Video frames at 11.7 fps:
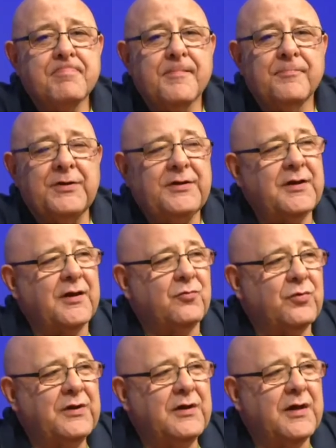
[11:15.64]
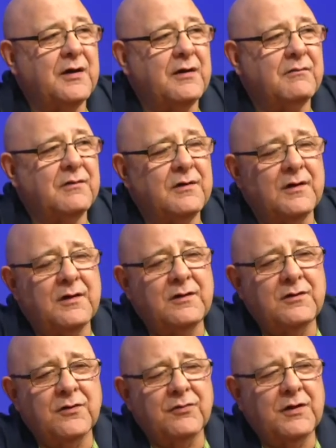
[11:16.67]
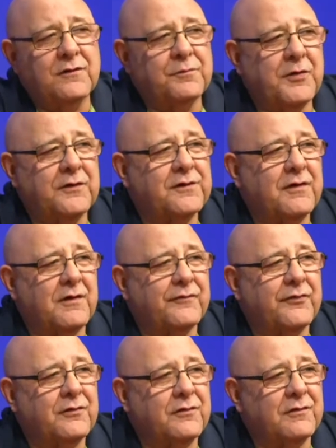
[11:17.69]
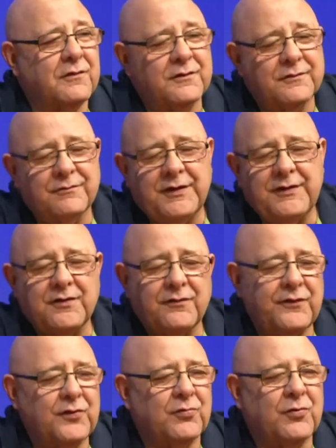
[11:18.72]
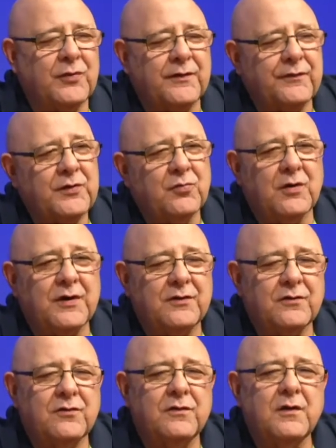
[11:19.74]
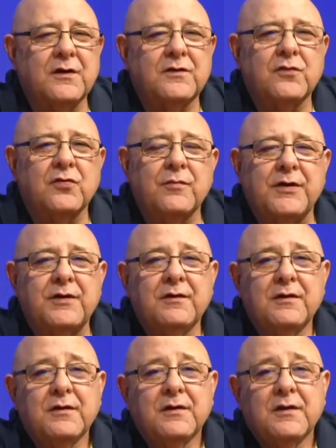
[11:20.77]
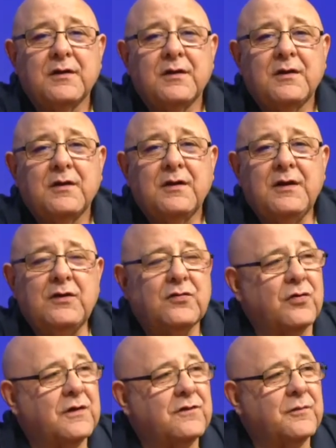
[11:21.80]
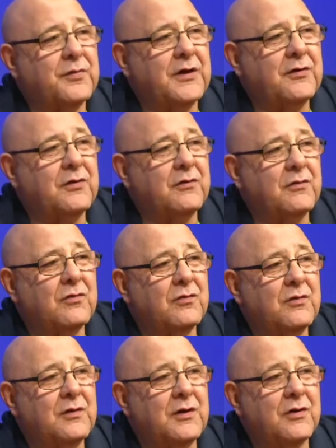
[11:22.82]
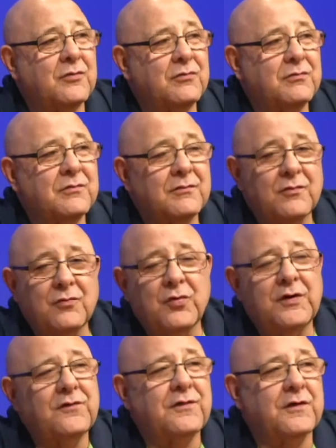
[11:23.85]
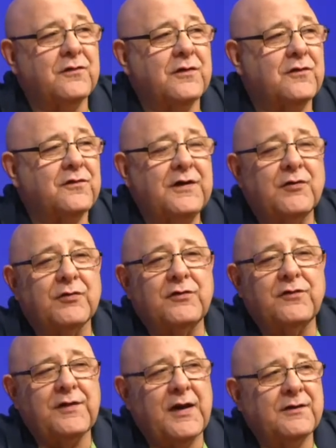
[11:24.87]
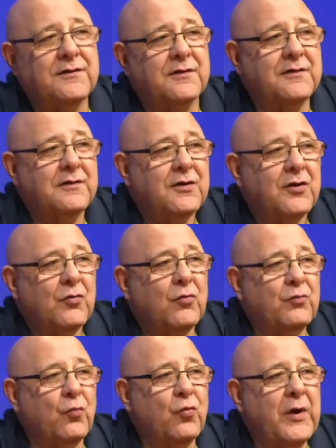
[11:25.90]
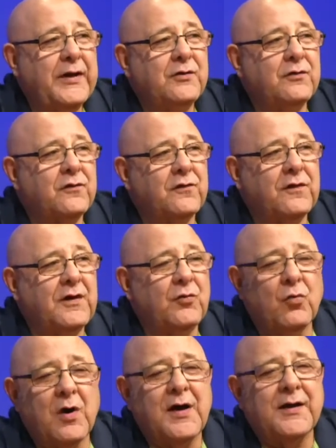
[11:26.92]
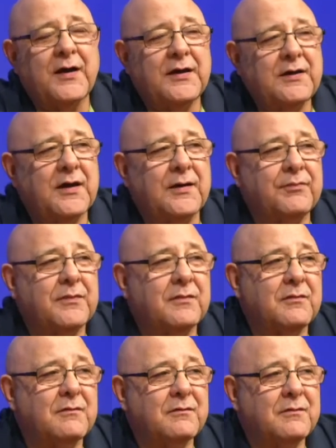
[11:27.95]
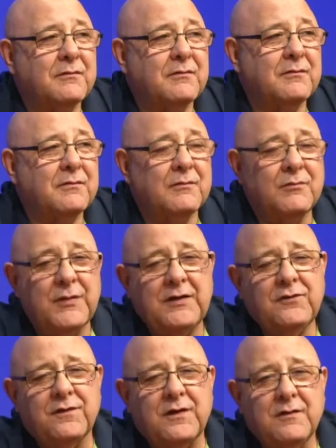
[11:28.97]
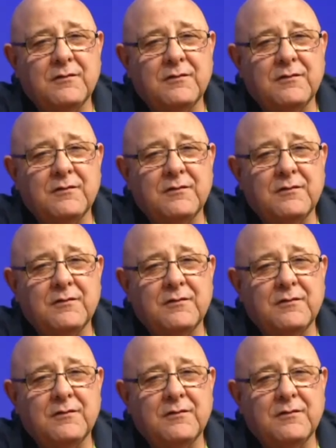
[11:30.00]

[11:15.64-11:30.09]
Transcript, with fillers: But yet we get it during his press conference or interview or whatever you want to uh, term it. He talks about, you know, what is this, the secret Santa? Wait and see why I kept Macy.